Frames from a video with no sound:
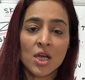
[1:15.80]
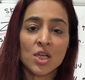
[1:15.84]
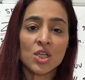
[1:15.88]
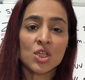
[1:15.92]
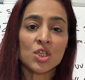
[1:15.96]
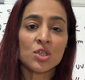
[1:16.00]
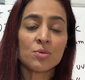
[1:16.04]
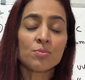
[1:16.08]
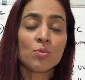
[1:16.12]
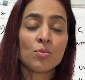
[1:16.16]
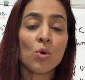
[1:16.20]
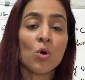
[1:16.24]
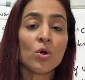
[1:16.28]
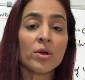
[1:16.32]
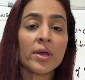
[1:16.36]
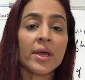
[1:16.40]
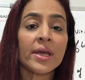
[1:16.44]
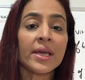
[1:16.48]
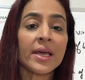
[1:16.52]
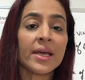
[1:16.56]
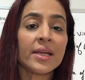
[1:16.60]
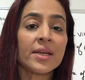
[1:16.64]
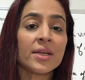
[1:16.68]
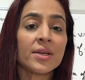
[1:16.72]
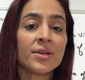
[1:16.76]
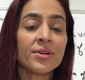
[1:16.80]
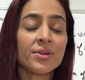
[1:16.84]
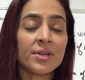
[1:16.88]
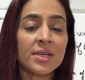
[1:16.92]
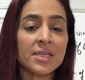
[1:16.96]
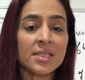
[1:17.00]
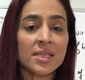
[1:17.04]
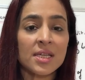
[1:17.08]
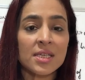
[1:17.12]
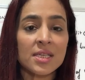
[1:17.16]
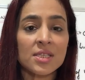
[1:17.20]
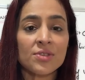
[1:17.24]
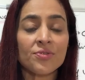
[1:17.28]
Smoking
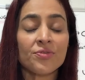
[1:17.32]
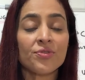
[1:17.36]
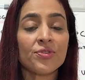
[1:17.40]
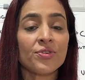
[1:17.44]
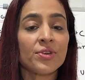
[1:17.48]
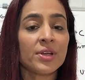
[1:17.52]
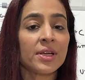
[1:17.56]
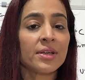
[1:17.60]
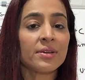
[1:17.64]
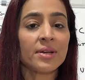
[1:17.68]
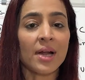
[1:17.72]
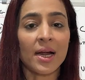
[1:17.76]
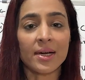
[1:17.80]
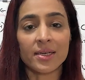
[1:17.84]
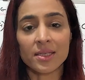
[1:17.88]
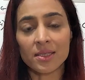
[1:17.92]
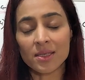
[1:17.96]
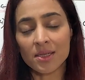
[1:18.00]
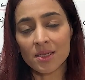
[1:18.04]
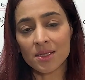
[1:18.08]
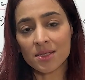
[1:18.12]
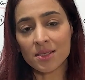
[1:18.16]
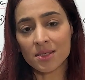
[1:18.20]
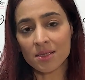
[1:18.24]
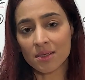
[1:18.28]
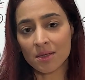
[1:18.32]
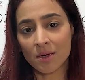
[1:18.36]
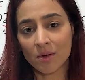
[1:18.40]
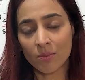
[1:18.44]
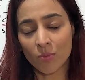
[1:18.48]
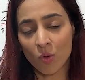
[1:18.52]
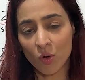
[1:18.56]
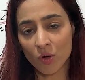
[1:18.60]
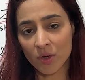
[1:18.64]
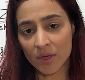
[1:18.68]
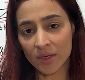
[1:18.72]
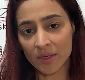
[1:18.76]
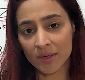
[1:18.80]
increases free radicals in our
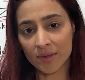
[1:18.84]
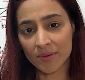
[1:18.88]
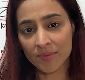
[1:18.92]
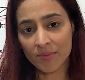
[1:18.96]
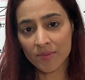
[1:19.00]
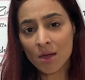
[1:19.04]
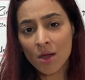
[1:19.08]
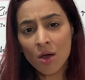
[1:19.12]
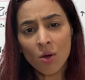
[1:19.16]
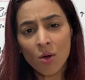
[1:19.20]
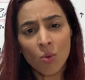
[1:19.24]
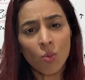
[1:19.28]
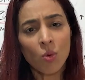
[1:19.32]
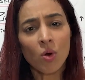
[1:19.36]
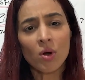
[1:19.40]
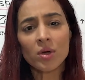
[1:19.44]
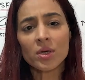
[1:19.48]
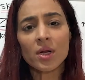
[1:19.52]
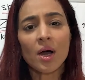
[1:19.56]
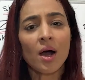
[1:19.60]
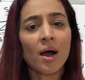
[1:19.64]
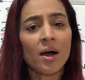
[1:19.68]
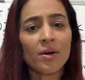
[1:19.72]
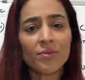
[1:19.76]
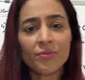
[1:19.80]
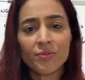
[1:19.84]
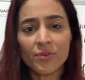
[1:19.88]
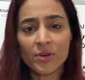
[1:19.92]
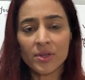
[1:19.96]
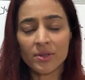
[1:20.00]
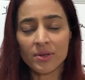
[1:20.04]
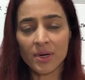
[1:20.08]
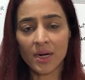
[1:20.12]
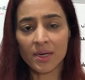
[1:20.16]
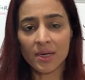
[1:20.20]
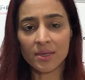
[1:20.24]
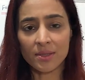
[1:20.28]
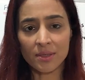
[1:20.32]
body. What are free
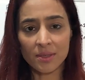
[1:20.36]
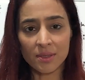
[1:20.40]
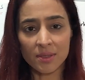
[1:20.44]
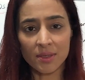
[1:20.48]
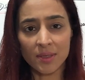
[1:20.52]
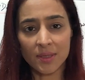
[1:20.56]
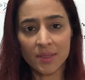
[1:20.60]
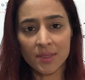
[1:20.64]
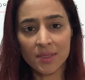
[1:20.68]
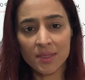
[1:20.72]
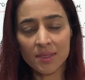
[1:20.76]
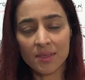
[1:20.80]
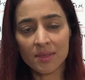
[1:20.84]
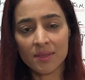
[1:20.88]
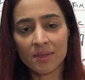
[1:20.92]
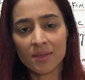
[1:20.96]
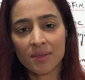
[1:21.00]
radicals?